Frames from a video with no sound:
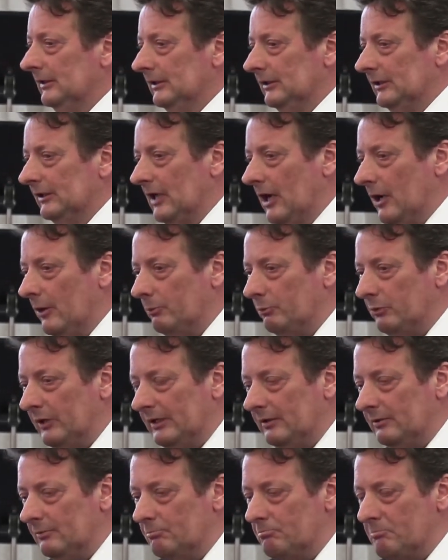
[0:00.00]
You know,
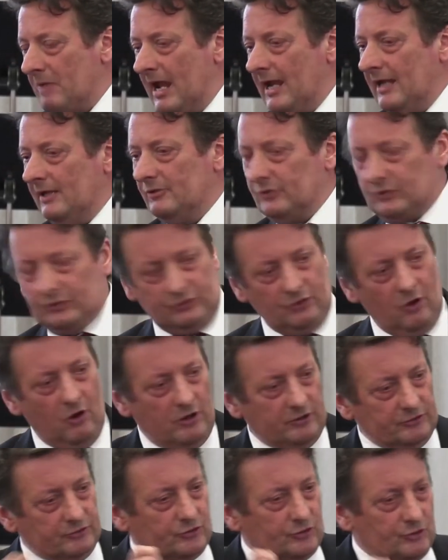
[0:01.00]
when man
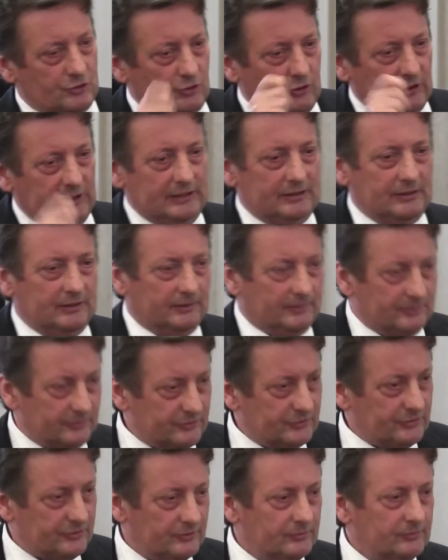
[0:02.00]
signs
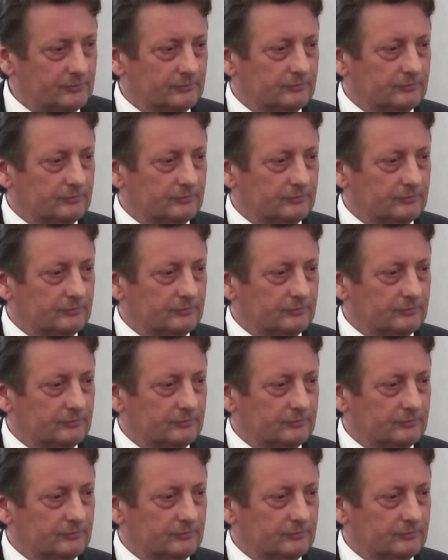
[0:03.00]
treaties,